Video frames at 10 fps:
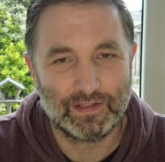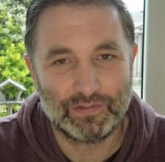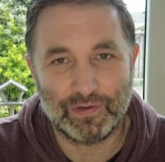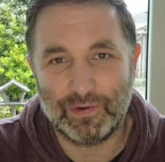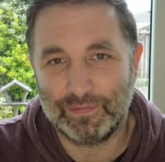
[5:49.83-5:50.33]

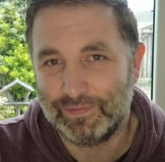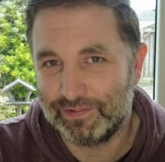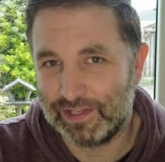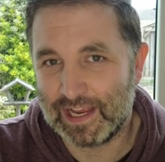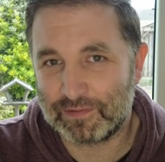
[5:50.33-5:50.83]
So
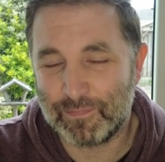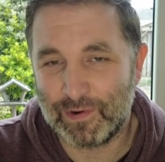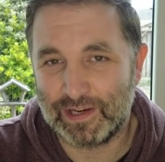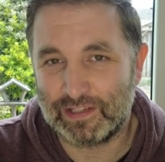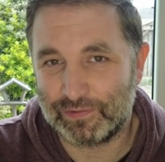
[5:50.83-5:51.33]
the next
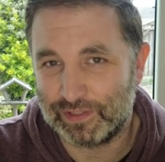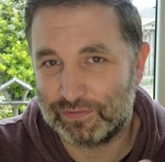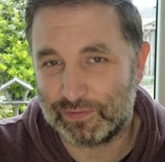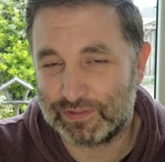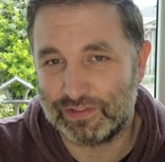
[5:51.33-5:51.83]
morning, so
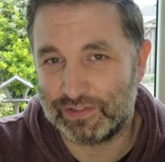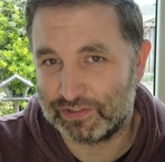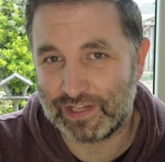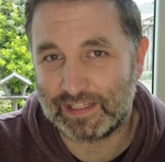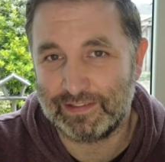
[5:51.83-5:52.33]
this was the
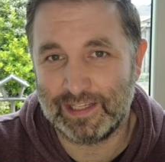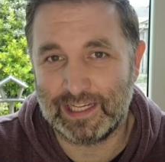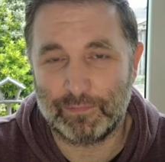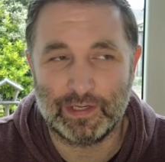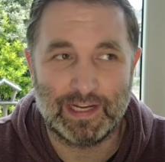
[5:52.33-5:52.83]
second day
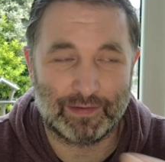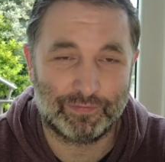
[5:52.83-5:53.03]
that we were there.